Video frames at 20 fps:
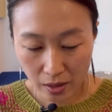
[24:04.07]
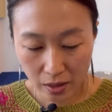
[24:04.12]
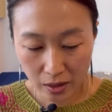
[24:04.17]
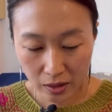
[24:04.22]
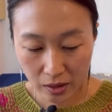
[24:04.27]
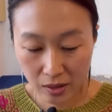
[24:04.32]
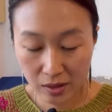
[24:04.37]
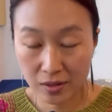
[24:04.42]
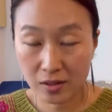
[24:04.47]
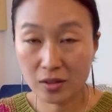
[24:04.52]

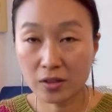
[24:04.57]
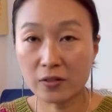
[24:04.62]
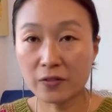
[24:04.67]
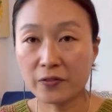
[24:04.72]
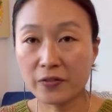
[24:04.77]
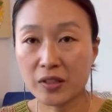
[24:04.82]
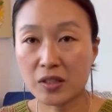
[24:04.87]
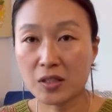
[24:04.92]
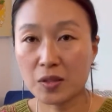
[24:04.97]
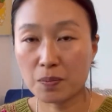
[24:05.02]
It still
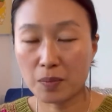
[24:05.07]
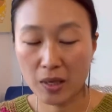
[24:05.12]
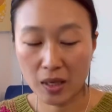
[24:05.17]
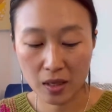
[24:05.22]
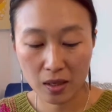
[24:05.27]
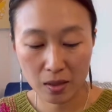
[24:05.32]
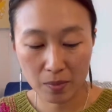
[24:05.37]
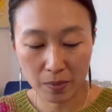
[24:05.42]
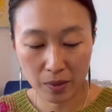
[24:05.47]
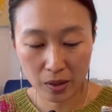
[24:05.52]
fits
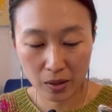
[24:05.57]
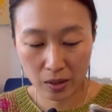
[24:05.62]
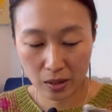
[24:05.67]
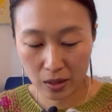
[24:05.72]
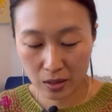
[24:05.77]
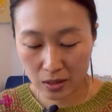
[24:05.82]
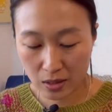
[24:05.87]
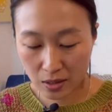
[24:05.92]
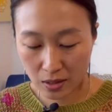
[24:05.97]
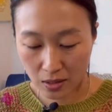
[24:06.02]
me, but
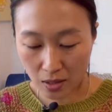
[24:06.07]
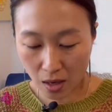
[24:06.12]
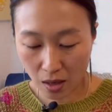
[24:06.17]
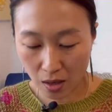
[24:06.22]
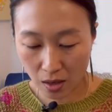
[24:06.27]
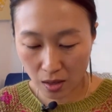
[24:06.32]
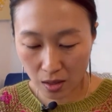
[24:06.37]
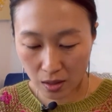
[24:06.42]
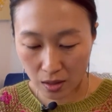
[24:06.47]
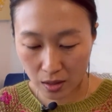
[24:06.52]
it's
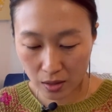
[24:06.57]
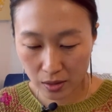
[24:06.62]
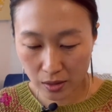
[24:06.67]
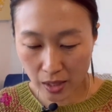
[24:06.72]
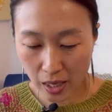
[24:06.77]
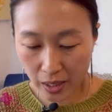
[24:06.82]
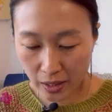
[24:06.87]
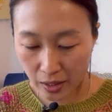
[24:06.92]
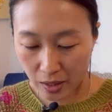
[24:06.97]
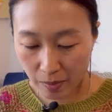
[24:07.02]
a
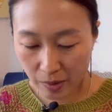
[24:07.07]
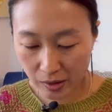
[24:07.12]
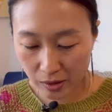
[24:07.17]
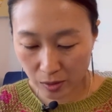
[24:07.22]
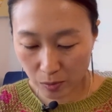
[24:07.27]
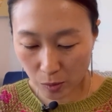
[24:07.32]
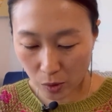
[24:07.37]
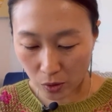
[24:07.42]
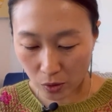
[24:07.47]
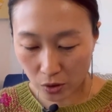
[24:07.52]
tiny bit
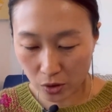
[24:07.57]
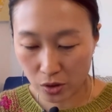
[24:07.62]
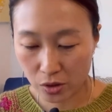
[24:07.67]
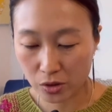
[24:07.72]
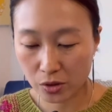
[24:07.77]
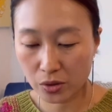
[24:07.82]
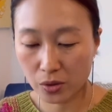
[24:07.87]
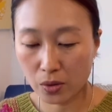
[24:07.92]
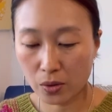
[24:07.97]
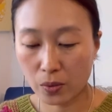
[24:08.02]
smaller.
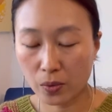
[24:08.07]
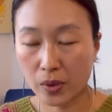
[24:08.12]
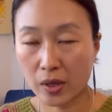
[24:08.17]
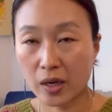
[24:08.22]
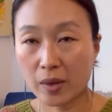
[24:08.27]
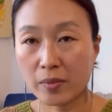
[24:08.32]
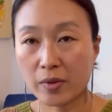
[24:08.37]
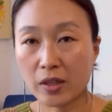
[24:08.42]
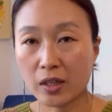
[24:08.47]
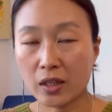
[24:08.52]
So what
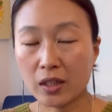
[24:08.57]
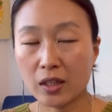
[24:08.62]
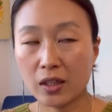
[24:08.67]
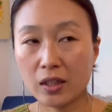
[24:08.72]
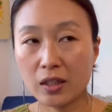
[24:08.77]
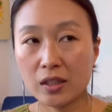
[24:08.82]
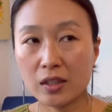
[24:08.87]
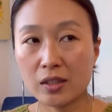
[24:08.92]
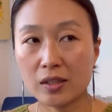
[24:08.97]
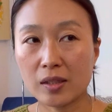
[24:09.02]
I'm
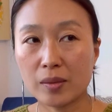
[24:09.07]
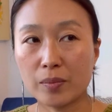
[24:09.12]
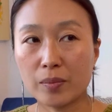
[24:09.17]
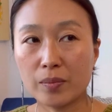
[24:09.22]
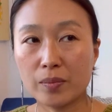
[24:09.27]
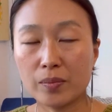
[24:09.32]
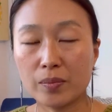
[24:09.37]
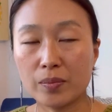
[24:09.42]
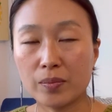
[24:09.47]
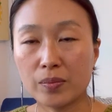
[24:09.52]
thinking is
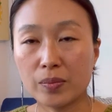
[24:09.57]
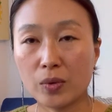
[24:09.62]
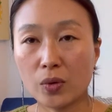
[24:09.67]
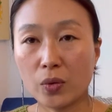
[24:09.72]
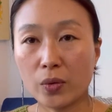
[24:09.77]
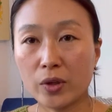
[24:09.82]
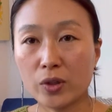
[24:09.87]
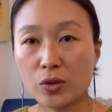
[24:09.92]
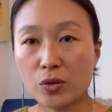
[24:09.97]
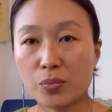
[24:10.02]
I'm
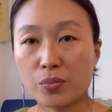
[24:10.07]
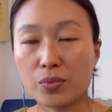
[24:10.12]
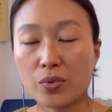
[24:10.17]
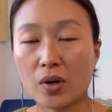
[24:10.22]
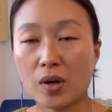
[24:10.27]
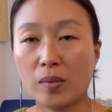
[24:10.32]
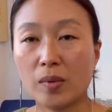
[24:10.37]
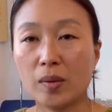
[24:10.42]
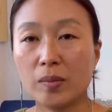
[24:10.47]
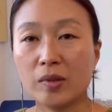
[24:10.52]
going to
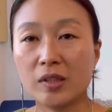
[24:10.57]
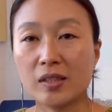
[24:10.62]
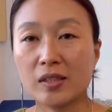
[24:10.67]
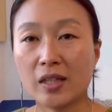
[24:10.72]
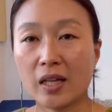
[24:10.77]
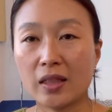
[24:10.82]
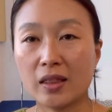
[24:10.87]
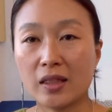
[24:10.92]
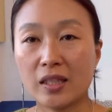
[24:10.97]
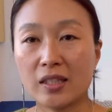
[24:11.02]
probably
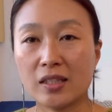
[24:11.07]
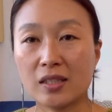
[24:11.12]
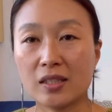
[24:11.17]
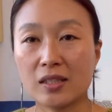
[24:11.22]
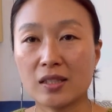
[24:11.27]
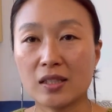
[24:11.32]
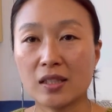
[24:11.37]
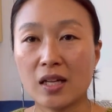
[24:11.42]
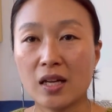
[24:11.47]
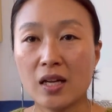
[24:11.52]

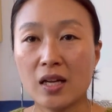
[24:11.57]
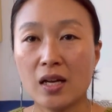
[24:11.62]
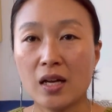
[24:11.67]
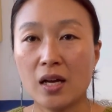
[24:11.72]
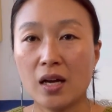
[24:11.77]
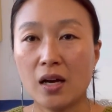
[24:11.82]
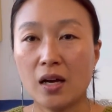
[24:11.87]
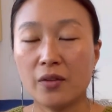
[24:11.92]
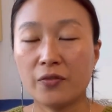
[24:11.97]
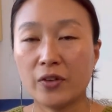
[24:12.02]

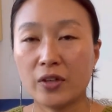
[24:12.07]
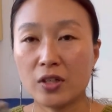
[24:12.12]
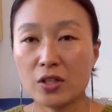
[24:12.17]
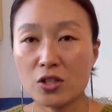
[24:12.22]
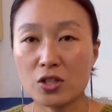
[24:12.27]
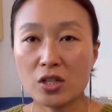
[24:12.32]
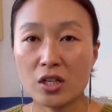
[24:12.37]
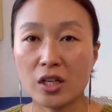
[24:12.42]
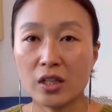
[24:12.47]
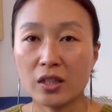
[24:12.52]

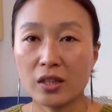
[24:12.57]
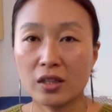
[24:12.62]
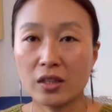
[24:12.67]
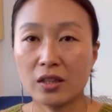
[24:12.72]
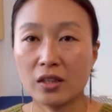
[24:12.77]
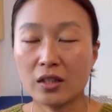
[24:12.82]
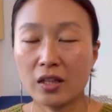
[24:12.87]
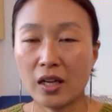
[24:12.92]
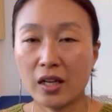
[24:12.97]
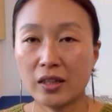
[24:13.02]
finish it,
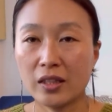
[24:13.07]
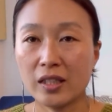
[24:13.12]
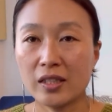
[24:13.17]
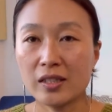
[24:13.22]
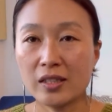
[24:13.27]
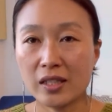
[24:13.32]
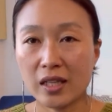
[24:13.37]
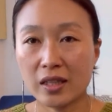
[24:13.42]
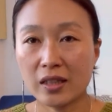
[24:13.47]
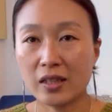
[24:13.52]
and then
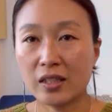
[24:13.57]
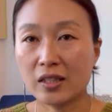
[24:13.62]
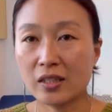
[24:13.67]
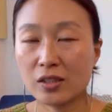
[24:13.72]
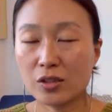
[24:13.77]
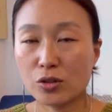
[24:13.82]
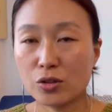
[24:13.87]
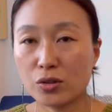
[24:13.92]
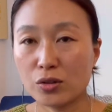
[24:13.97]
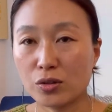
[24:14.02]
send
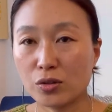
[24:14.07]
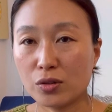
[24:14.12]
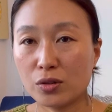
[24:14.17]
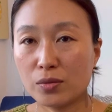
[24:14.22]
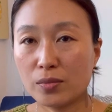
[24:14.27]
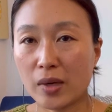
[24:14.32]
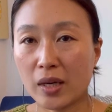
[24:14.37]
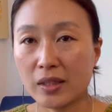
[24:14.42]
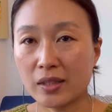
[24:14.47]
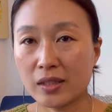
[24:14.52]
this to
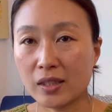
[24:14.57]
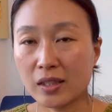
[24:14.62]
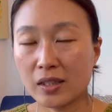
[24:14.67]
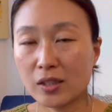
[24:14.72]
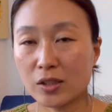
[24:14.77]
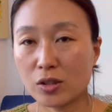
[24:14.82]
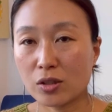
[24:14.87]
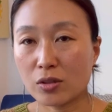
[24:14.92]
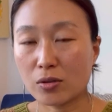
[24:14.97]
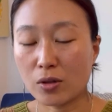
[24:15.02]
my
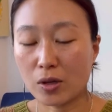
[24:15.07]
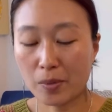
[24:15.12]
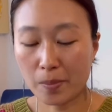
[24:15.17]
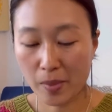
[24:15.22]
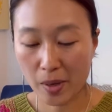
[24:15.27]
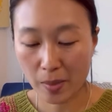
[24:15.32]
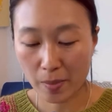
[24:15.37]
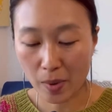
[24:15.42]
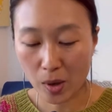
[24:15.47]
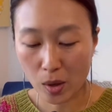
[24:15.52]
sister or
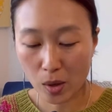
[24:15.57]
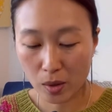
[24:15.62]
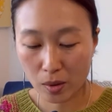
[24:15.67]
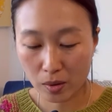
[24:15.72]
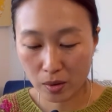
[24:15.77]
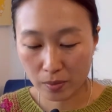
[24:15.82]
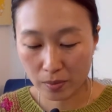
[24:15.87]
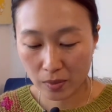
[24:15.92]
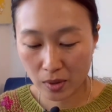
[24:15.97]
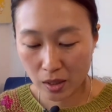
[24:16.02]
my
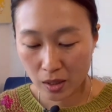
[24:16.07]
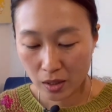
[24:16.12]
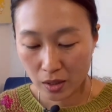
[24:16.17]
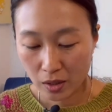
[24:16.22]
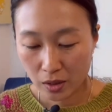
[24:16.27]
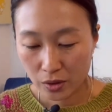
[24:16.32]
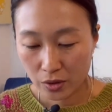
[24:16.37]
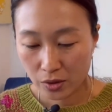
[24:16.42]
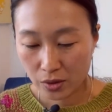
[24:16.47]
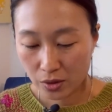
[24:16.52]
mom
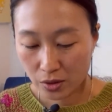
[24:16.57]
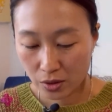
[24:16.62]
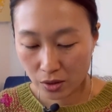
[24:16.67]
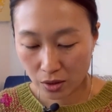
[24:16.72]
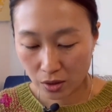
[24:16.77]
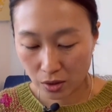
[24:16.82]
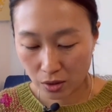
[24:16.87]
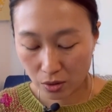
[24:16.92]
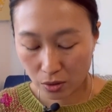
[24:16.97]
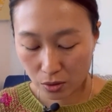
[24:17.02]

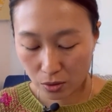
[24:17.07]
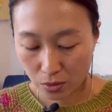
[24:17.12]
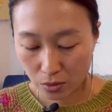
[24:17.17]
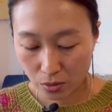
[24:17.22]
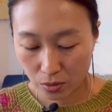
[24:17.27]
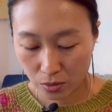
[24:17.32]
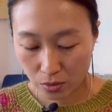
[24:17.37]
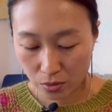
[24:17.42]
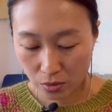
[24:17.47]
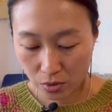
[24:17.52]

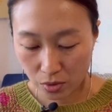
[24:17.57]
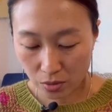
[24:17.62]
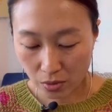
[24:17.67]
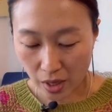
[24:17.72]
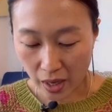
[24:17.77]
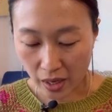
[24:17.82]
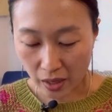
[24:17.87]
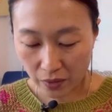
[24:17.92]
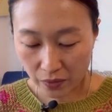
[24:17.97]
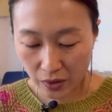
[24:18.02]
to
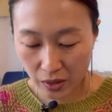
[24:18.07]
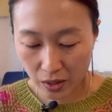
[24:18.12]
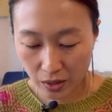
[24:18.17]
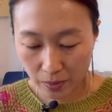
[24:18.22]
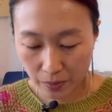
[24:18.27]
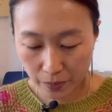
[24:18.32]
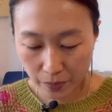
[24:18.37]
have it,